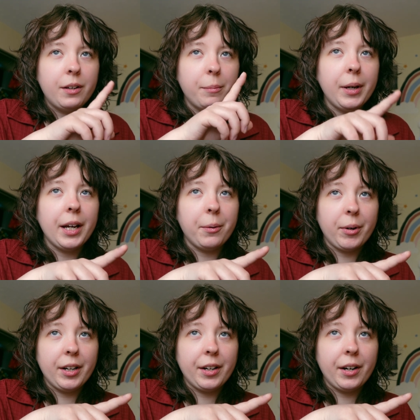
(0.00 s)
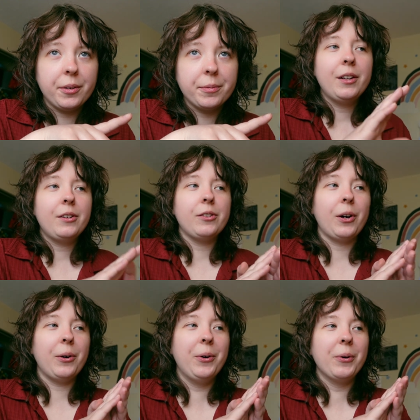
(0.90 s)
May right now.
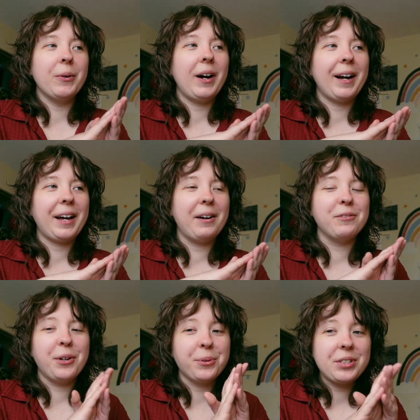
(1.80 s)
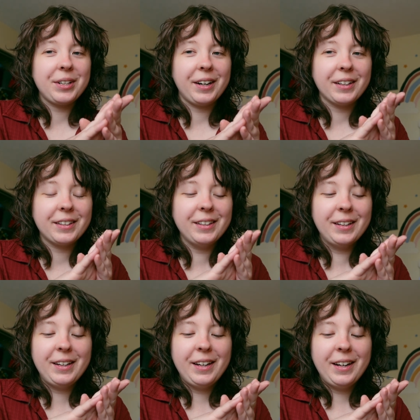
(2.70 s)
So I have no stock,
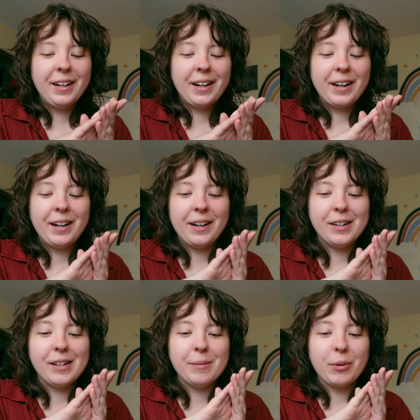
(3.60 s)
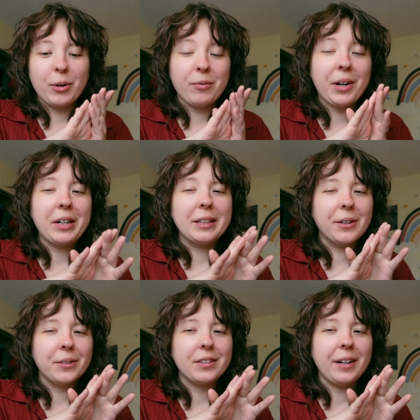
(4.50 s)
or very
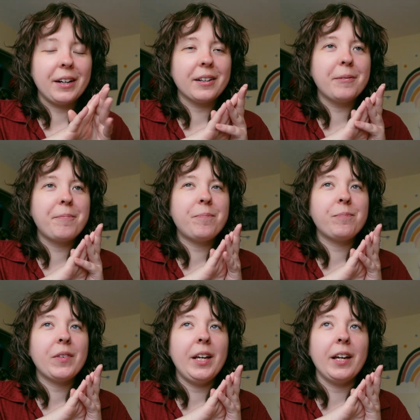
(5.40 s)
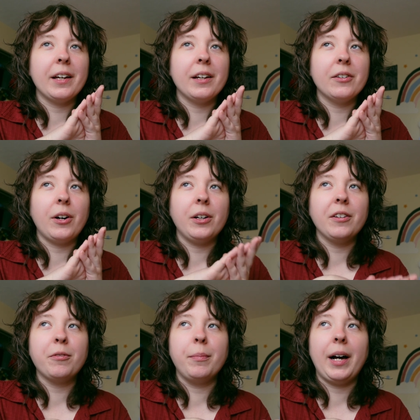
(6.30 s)
little stock, and all
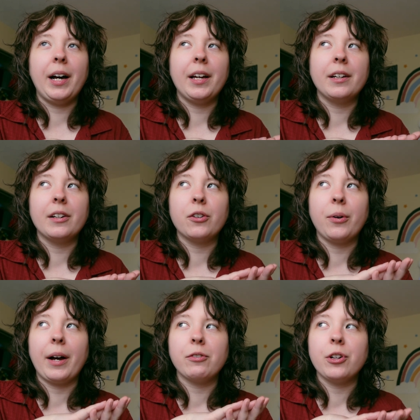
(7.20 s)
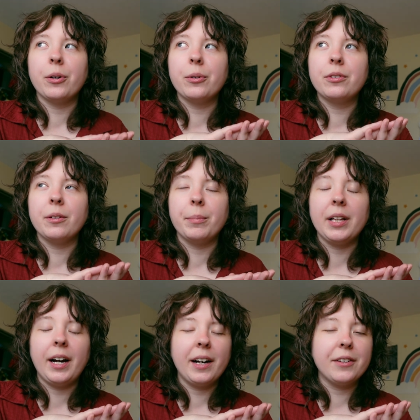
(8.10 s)
of my craft show
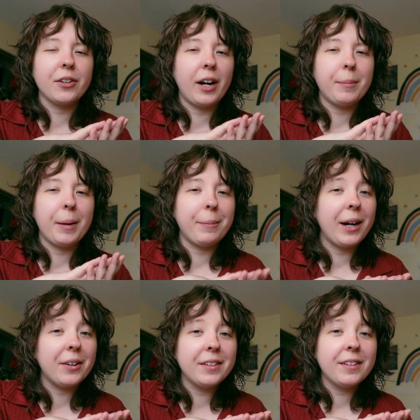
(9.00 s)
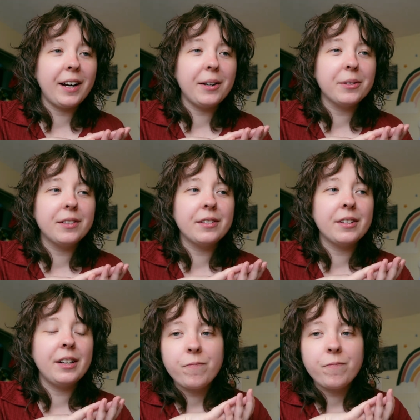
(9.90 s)
supplies are at my parents' house.